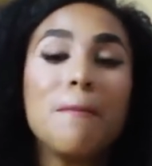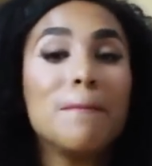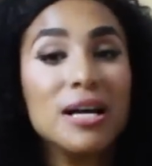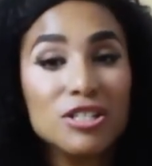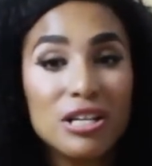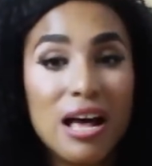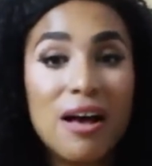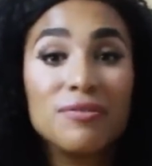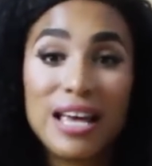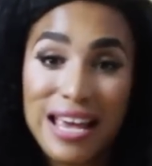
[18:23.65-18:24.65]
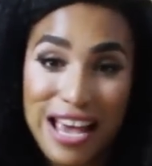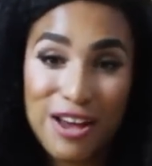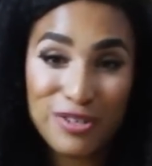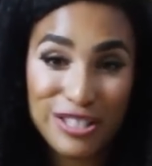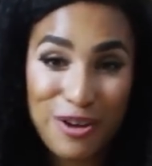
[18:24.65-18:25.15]
Much love. Take care
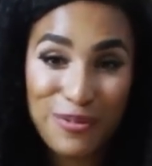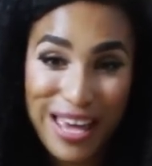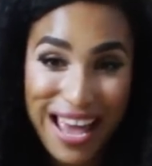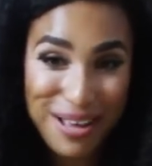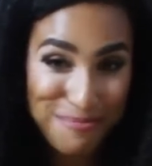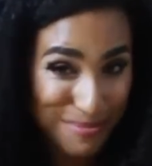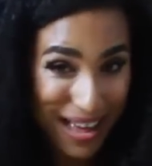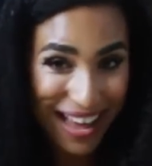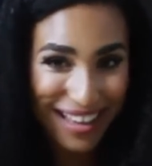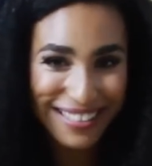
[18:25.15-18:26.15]
of yourself, okay? Bye.